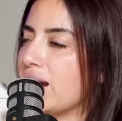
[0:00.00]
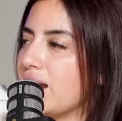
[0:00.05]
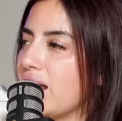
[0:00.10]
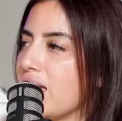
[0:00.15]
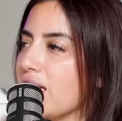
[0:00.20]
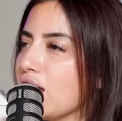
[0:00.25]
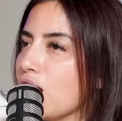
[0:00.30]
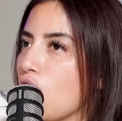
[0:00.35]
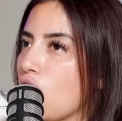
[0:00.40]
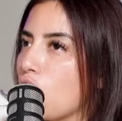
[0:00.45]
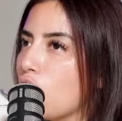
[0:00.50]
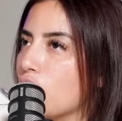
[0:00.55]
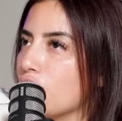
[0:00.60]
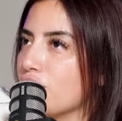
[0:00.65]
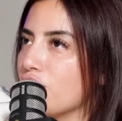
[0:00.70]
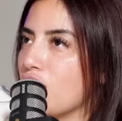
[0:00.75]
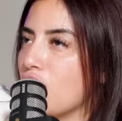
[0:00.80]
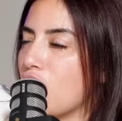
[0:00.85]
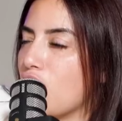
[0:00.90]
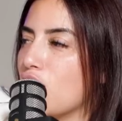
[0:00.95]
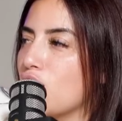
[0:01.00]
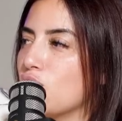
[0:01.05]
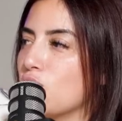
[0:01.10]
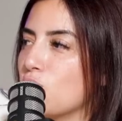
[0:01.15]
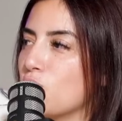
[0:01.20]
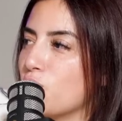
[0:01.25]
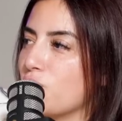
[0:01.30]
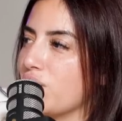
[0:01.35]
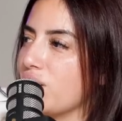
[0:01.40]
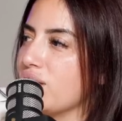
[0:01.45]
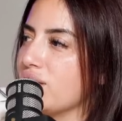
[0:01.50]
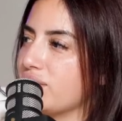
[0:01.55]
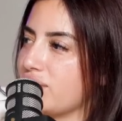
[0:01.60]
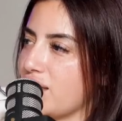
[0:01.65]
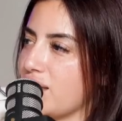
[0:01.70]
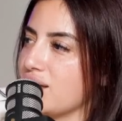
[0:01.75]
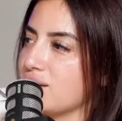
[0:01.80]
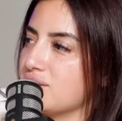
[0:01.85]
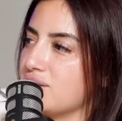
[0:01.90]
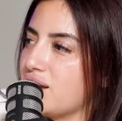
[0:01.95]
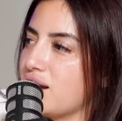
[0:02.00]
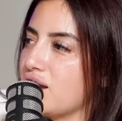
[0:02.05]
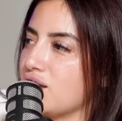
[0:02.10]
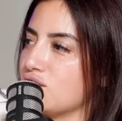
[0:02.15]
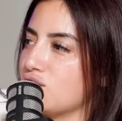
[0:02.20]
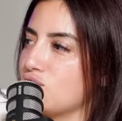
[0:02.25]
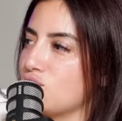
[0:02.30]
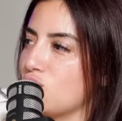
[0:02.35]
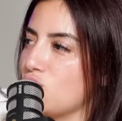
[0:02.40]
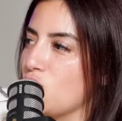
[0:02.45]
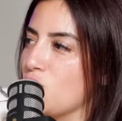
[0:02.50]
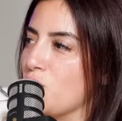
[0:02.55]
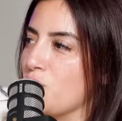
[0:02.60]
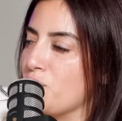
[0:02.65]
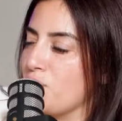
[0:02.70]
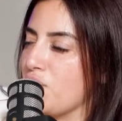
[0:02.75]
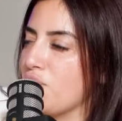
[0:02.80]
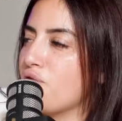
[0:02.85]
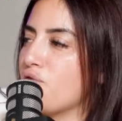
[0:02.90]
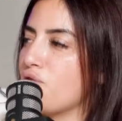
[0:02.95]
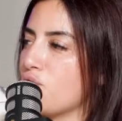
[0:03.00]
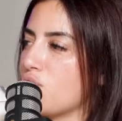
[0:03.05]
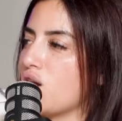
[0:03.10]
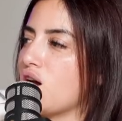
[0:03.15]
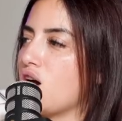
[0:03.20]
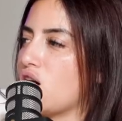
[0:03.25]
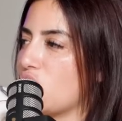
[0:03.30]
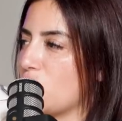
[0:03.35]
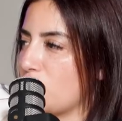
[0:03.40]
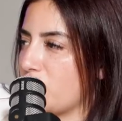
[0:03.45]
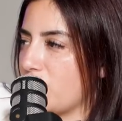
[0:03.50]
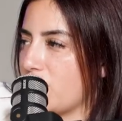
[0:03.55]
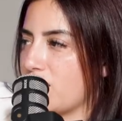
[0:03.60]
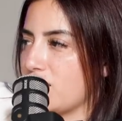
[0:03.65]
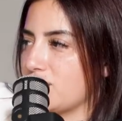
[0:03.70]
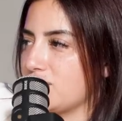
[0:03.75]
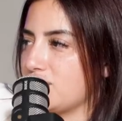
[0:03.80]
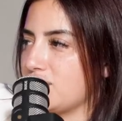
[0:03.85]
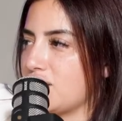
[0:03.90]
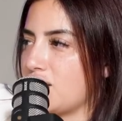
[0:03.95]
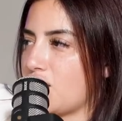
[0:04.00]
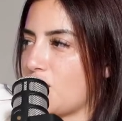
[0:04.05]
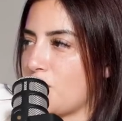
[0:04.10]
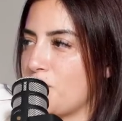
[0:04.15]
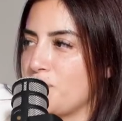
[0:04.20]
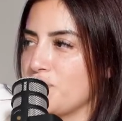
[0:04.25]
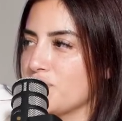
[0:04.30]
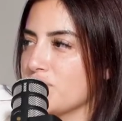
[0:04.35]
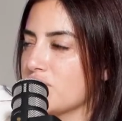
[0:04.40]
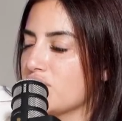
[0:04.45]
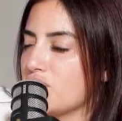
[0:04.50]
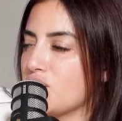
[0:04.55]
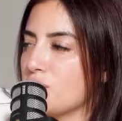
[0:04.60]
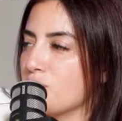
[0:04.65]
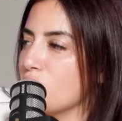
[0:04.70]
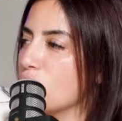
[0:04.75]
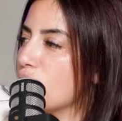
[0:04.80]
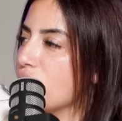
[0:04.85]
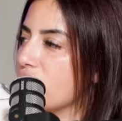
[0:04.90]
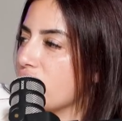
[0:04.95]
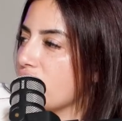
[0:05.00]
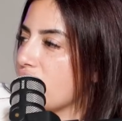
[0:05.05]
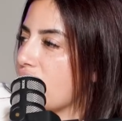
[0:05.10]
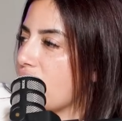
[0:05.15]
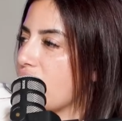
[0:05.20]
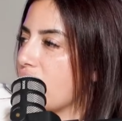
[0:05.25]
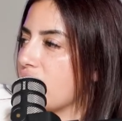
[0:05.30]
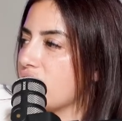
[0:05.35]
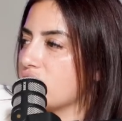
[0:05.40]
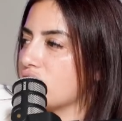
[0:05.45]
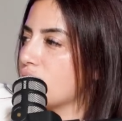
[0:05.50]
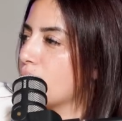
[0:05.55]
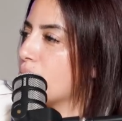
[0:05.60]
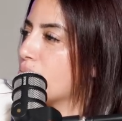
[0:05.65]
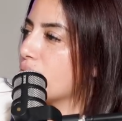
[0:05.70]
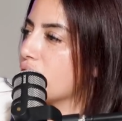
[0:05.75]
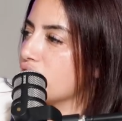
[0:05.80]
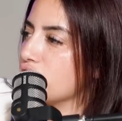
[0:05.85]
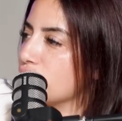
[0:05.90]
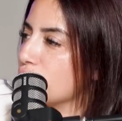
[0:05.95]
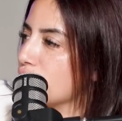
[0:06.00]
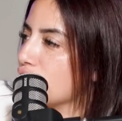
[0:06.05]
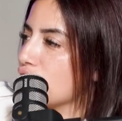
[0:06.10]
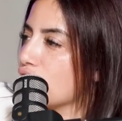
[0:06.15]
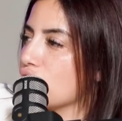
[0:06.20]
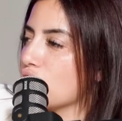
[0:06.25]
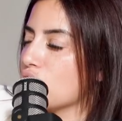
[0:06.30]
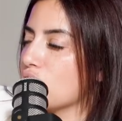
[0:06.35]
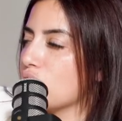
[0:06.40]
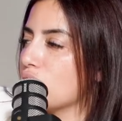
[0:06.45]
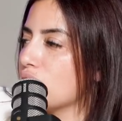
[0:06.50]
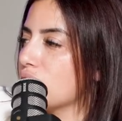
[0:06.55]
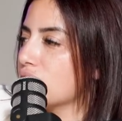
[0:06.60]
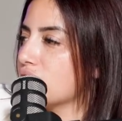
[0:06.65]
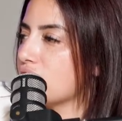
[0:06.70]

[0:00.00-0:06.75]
like all the Halloween things that I do before Halloween gets here. The movie night, the brunch with the girls,